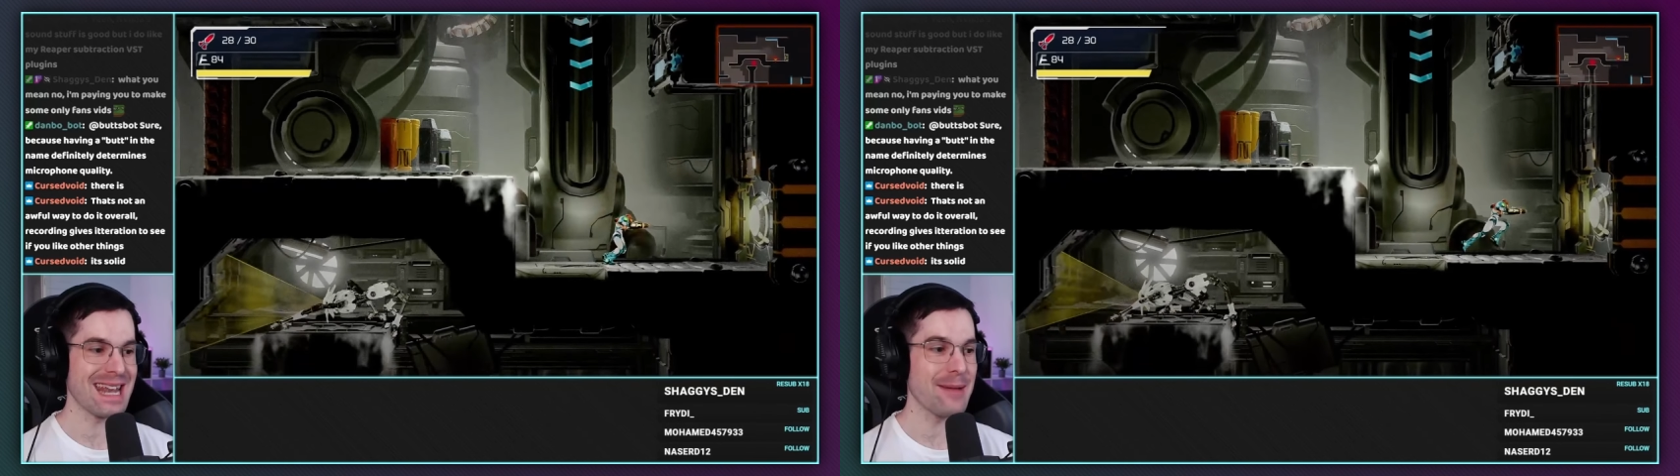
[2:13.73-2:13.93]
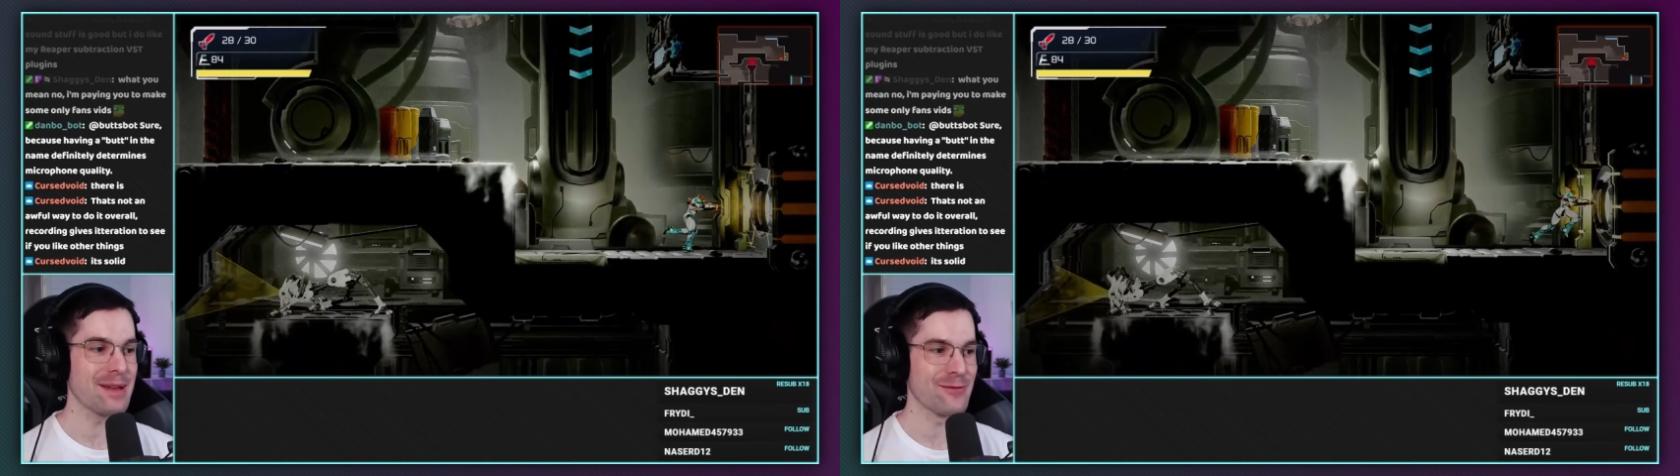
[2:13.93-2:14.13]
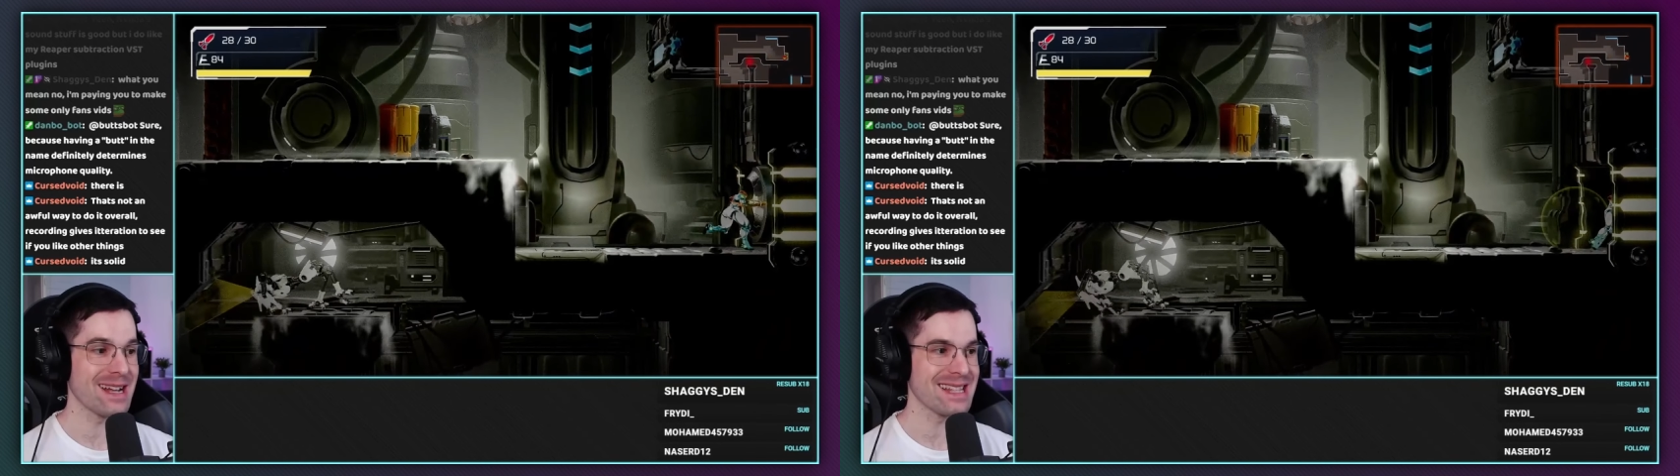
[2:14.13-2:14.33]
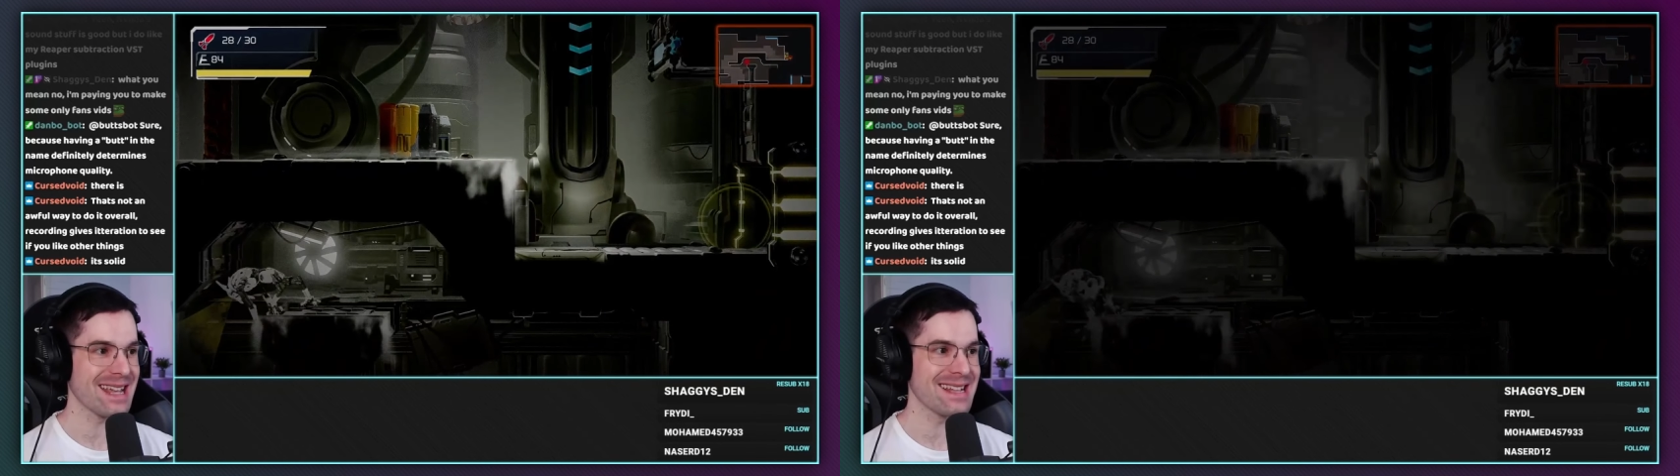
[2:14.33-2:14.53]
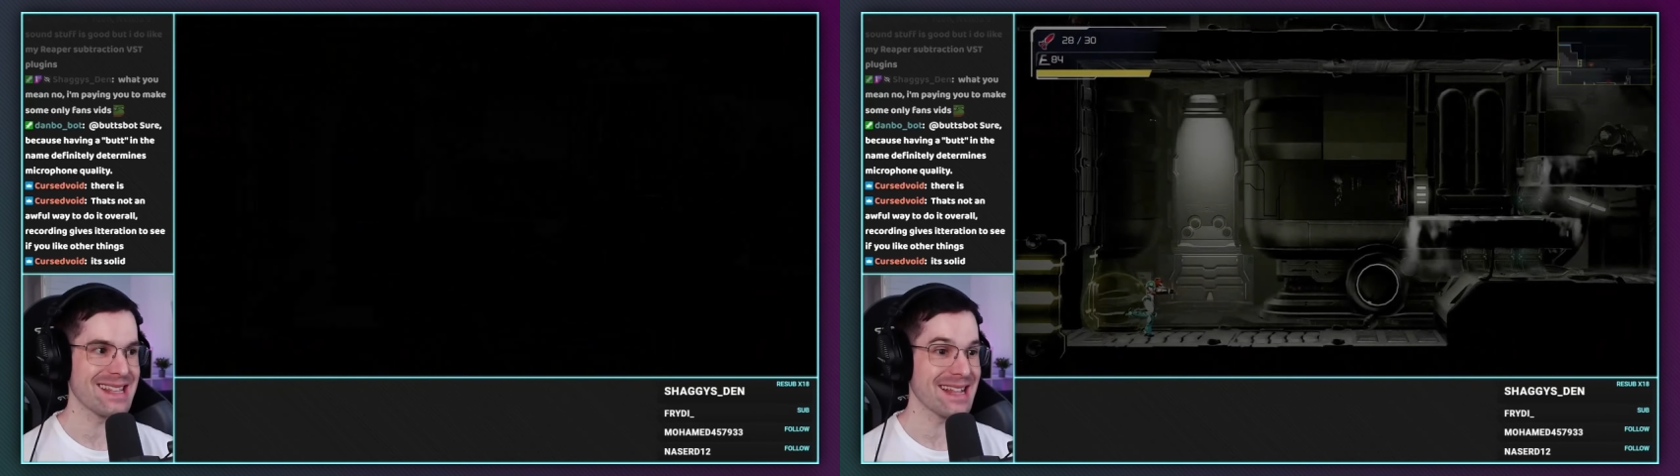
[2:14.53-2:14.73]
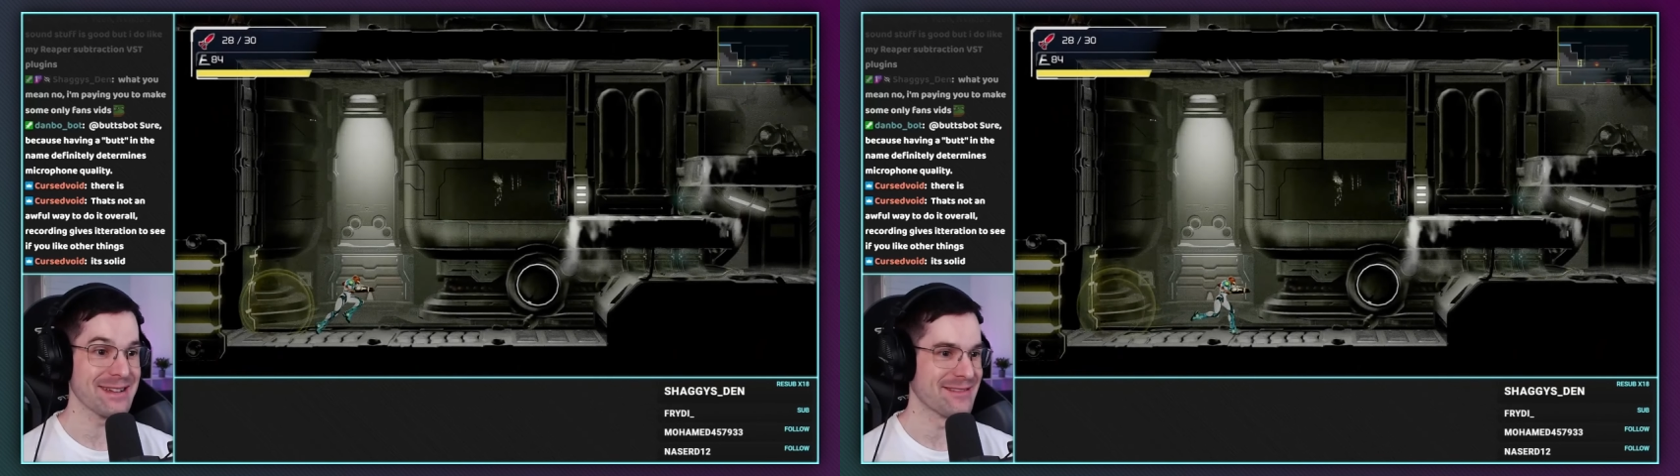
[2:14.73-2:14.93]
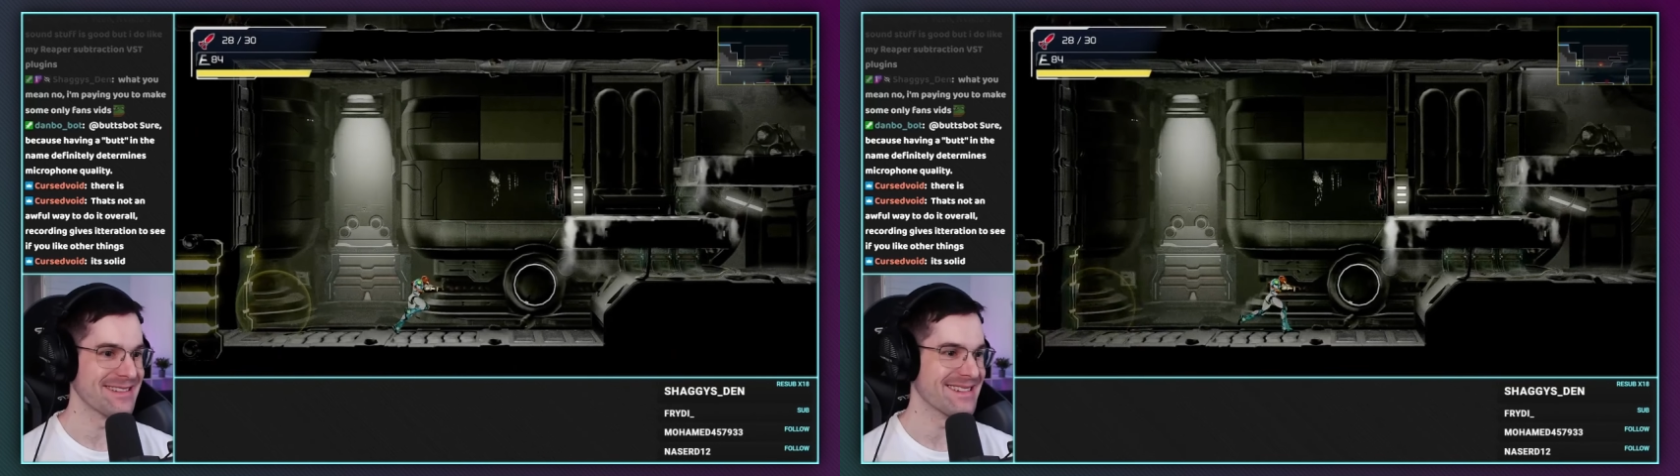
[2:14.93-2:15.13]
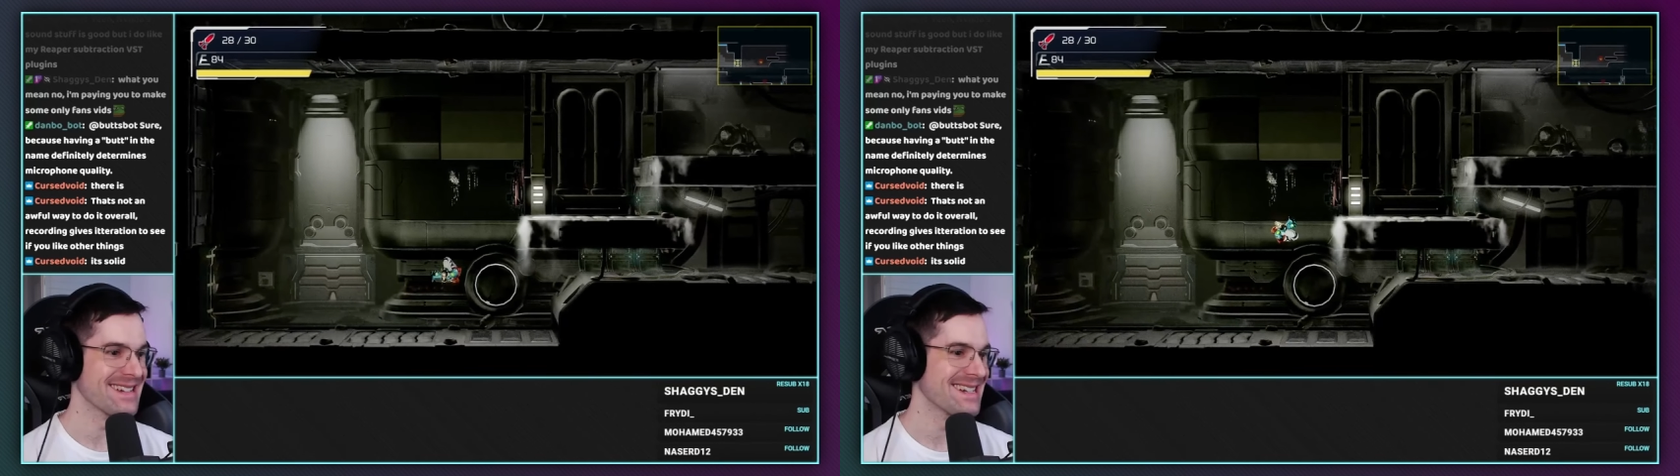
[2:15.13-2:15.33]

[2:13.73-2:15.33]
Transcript: Emmy right there in that corner.